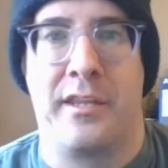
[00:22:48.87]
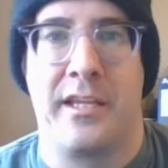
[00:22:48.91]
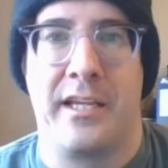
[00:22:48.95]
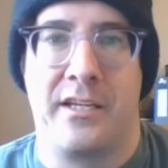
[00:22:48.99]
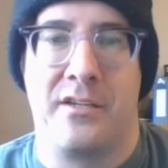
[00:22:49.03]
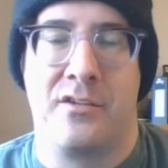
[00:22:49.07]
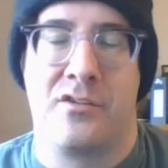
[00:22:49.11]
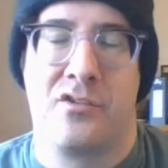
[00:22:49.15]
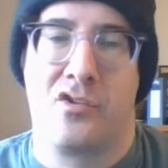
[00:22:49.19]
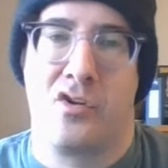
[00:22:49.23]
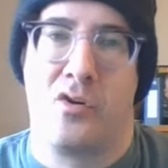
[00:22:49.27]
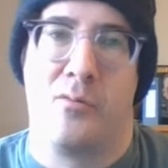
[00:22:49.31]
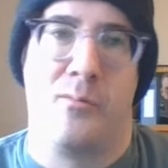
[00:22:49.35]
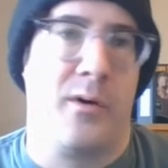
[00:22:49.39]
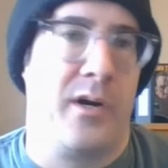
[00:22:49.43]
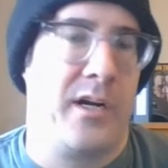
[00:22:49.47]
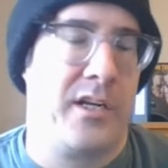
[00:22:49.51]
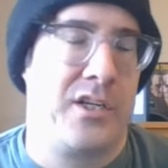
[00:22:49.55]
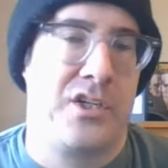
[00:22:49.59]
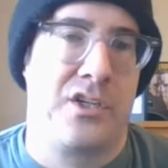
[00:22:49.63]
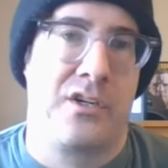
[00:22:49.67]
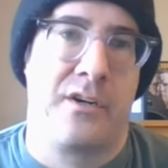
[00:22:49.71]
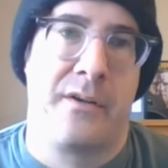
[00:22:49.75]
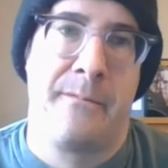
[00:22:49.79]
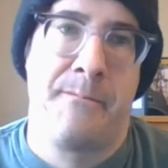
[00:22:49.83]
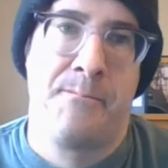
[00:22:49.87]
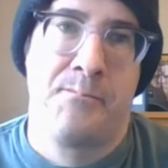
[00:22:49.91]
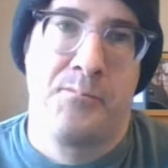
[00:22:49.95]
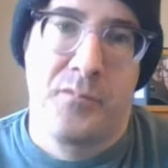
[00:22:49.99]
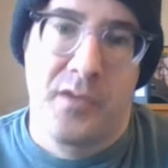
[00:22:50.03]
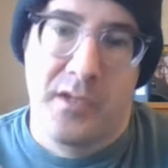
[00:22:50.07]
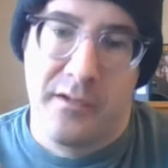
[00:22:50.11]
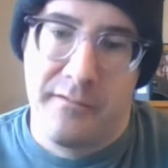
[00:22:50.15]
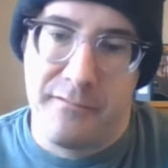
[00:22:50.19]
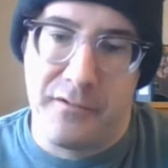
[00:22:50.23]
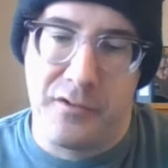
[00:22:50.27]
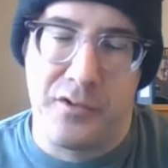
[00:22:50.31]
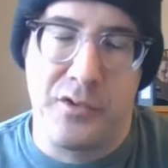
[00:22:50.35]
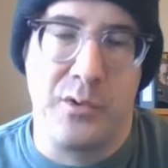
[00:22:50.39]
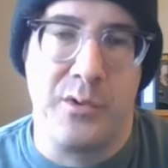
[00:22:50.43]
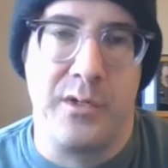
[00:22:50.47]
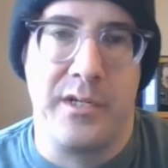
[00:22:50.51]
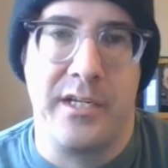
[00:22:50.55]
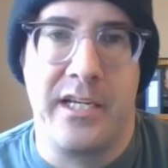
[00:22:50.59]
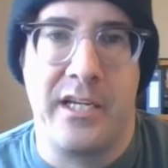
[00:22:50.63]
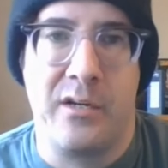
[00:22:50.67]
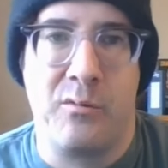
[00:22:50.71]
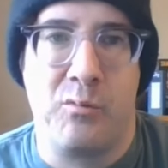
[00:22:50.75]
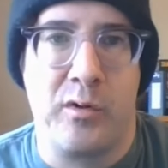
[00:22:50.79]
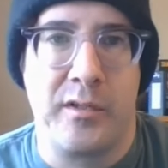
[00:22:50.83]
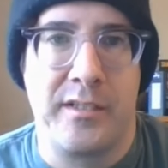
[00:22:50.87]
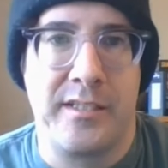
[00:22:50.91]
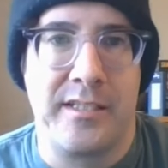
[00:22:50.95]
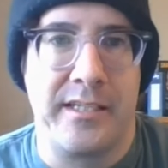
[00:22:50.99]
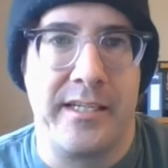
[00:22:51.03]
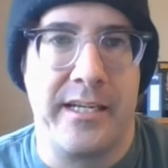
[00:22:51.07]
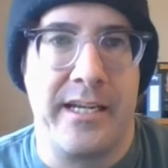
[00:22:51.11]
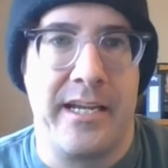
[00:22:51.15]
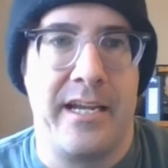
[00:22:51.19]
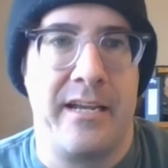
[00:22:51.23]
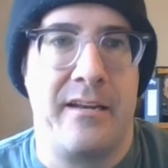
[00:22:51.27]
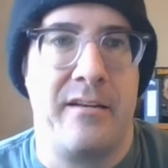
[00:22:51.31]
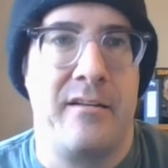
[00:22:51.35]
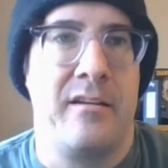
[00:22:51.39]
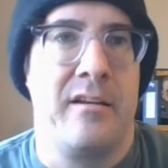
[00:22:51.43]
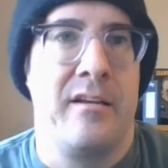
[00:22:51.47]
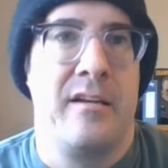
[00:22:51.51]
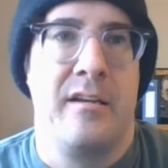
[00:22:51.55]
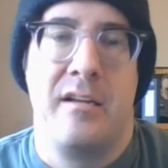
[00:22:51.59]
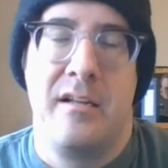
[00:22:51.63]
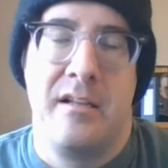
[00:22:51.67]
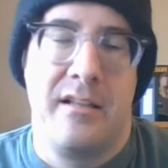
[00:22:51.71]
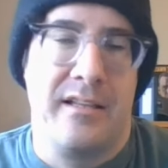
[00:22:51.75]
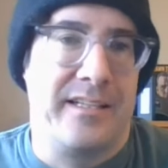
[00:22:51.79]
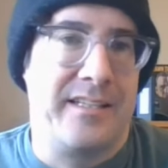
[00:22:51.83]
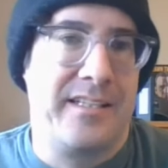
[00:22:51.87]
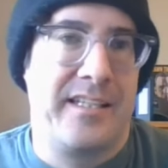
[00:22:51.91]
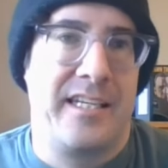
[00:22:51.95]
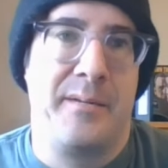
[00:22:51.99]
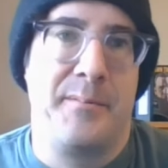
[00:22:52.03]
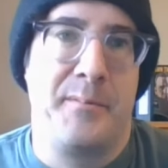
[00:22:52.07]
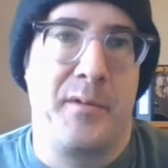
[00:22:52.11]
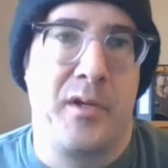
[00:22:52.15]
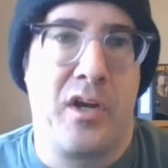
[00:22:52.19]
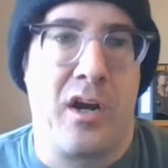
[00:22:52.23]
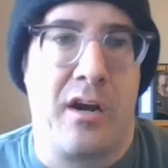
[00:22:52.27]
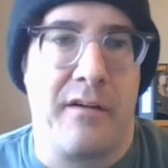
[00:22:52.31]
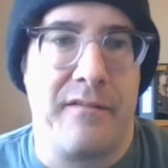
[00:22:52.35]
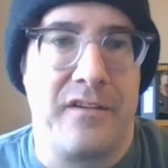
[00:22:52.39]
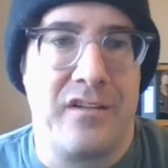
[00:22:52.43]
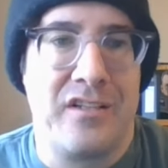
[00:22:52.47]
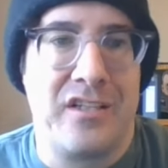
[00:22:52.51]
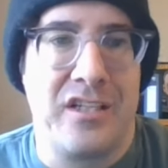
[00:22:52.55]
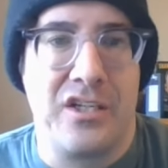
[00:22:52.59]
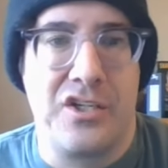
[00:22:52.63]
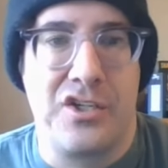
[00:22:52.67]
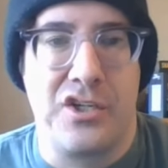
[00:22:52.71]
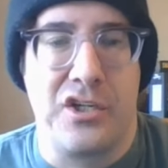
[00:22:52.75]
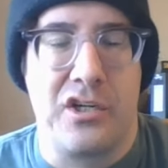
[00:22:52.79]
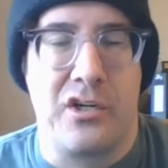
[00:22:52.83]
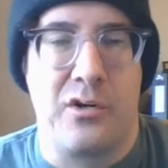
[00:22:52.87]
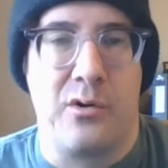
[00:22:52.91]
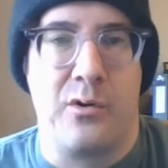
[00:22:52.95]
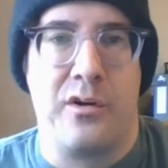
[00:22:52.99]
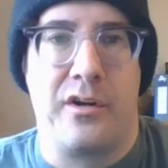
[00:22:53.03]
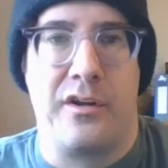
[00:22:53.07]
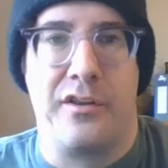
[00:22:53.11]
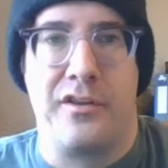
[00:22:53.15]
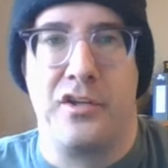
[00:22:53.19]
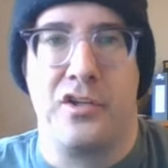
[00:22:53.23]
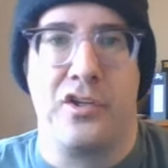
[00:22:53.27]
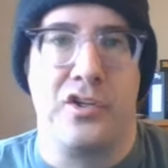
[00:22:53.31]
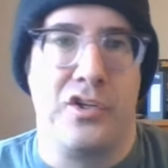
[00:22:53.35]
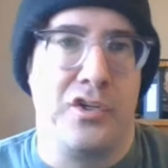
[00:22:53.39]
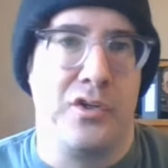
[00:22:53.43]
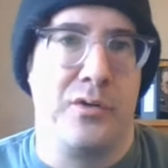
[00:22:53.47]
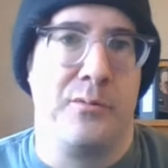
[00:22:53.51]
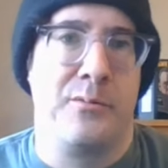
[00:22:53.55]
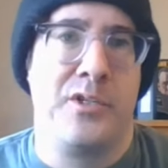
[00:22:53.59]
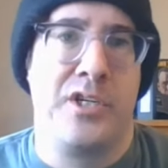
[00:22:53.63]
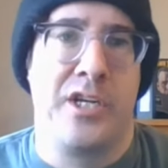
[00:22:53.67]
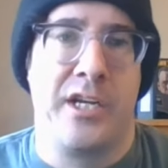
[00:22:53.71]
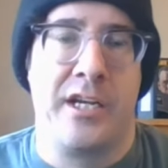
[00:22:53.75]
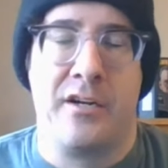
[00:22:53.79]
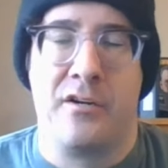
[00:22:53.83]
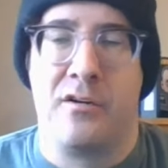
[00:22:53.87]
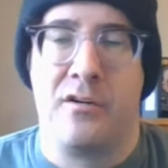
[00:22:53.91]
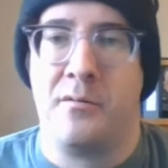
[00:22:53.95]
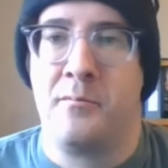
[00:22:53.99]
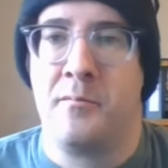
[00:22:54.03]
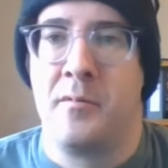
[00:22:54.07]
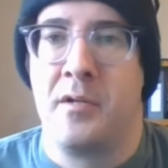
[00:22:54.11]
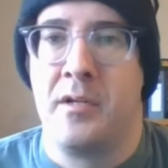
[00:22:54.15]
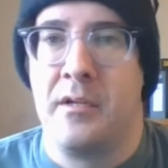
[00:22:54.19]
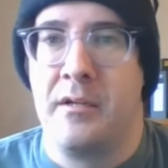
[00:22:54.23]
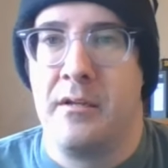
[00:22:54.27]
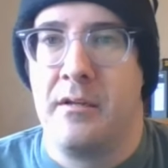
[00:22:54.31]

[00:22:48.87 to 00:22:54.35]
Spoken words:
Thank you so much for tuning in once again. Let's keep the conversation going on the YouTube channel.